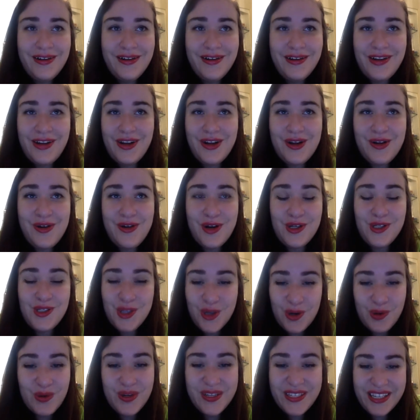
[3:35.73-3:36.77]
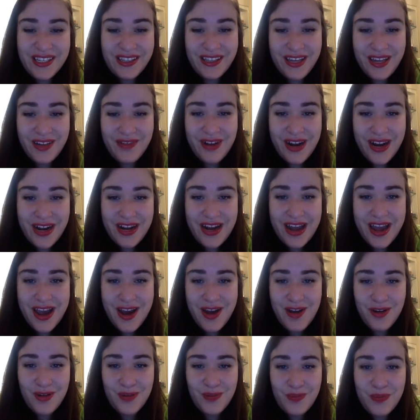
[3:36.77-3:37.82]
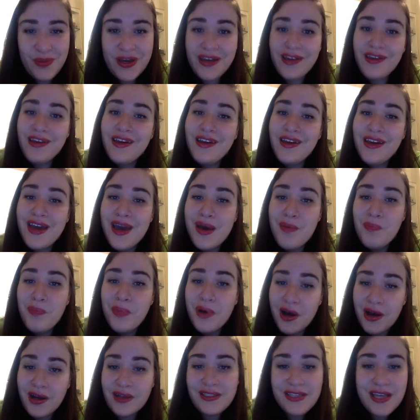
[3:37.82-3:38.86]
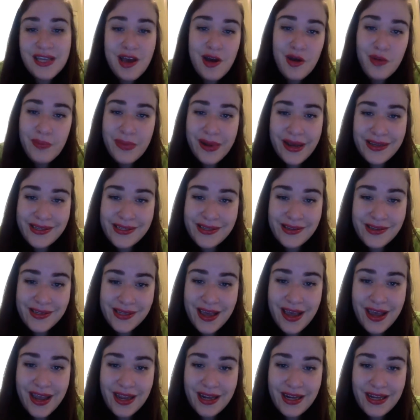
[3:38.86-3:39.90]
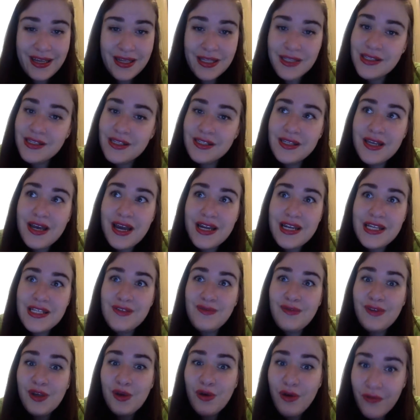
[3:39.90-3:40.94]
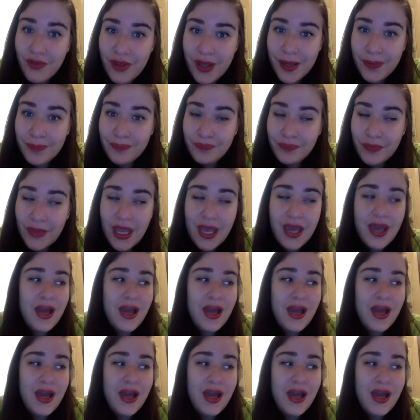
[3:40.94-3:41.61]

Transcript: you know, are so resilient right now, but can get bogged down by society and society's view of them,